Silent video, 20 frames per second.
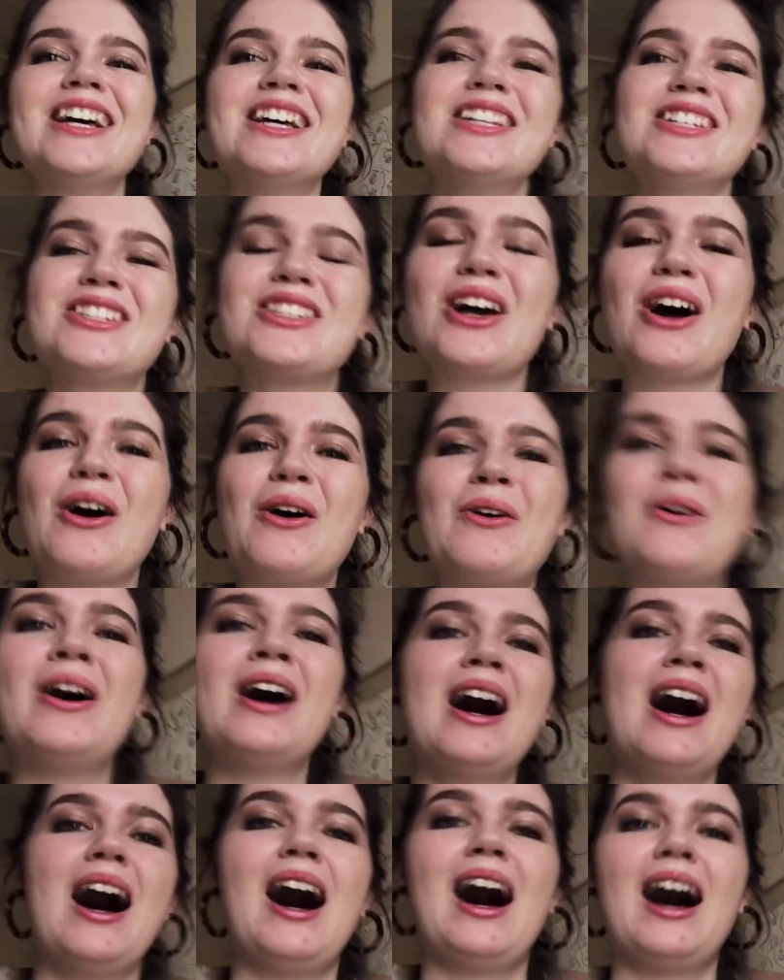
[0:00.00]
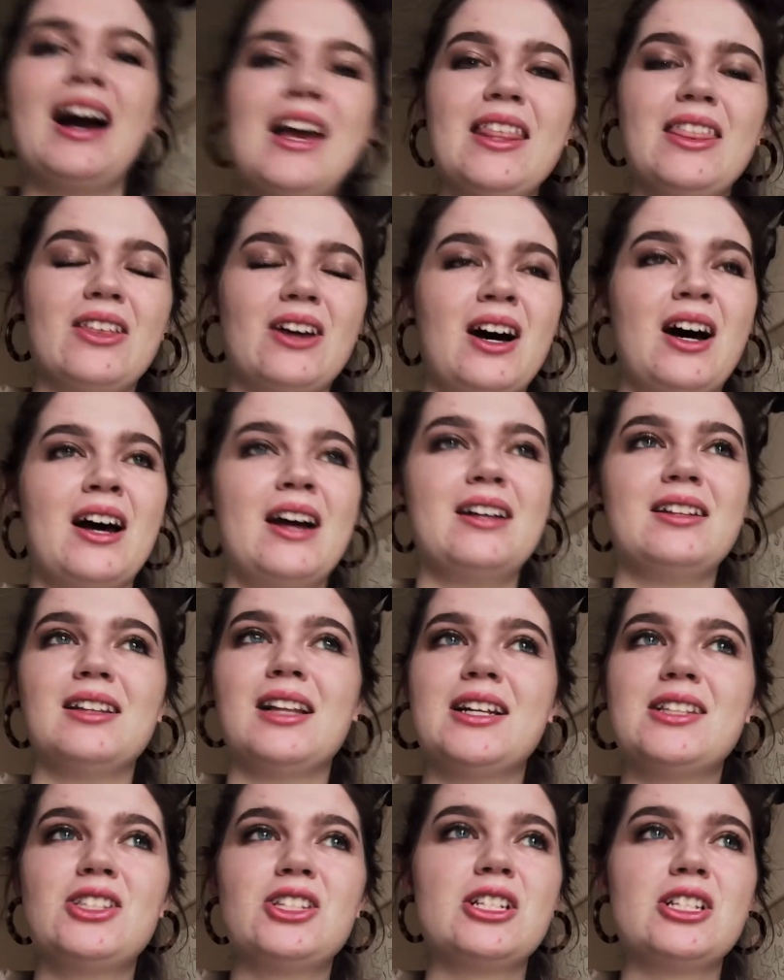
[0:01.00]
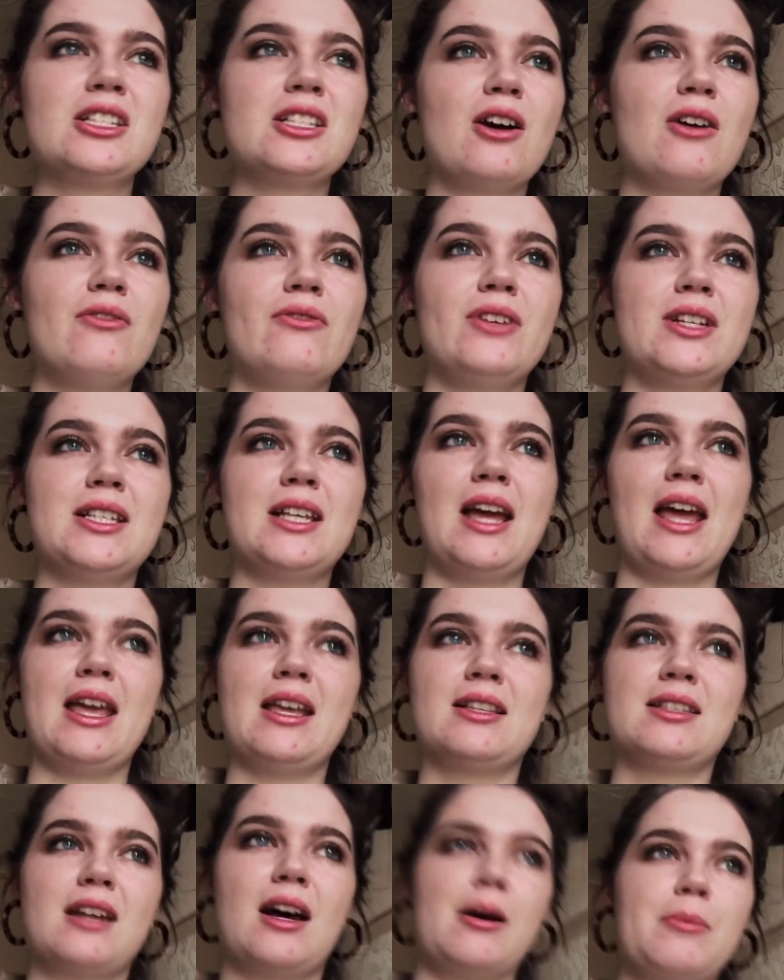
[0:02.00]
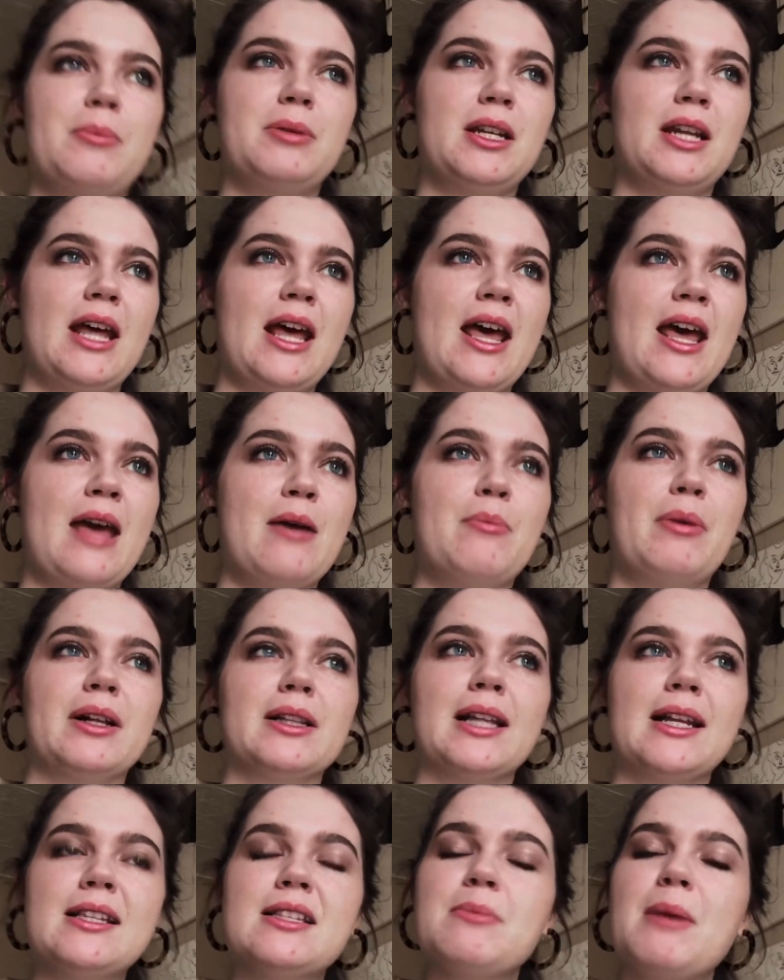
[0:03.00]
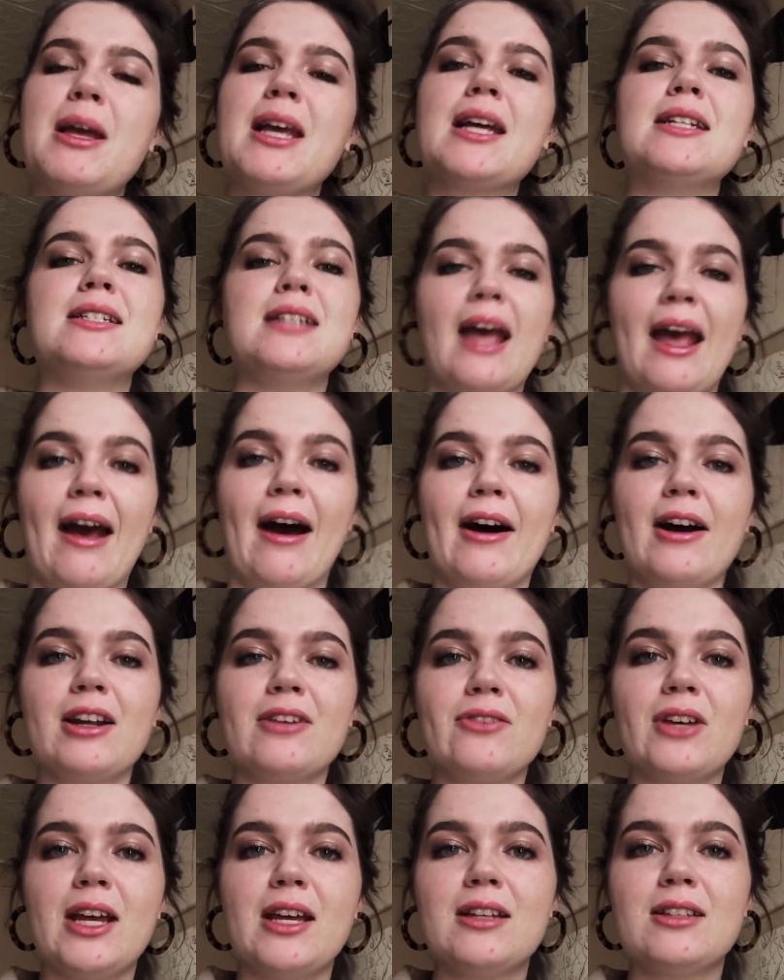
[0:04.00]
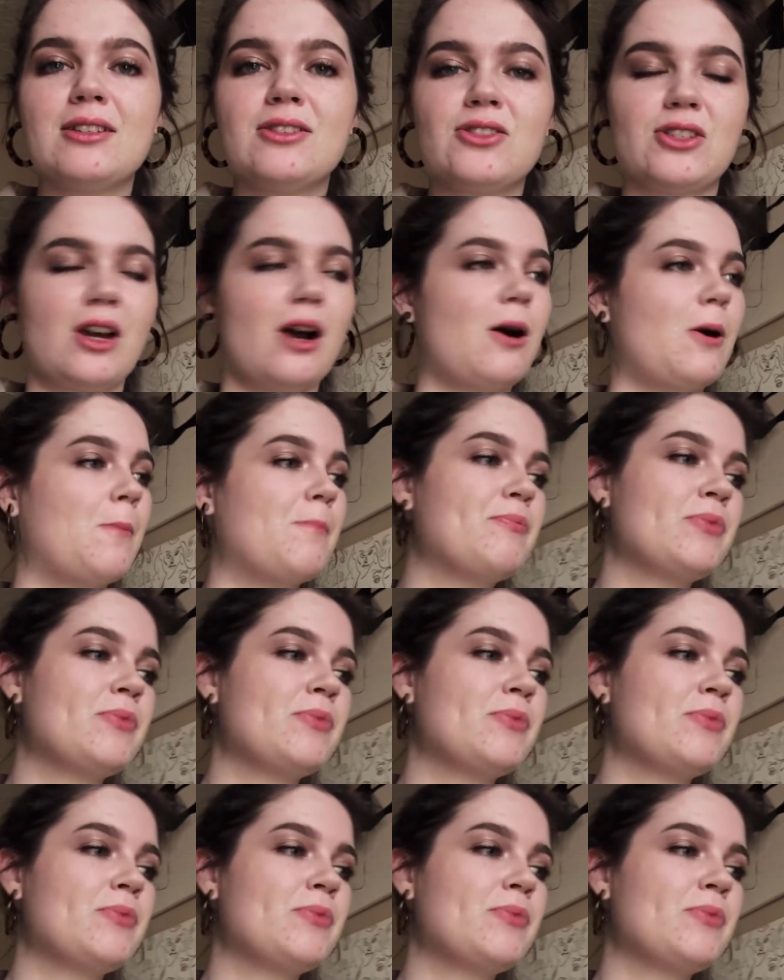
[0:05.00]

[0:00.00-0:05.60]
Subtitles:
So I thought, let's just go visit Aesop today, but let's make a day out of it. So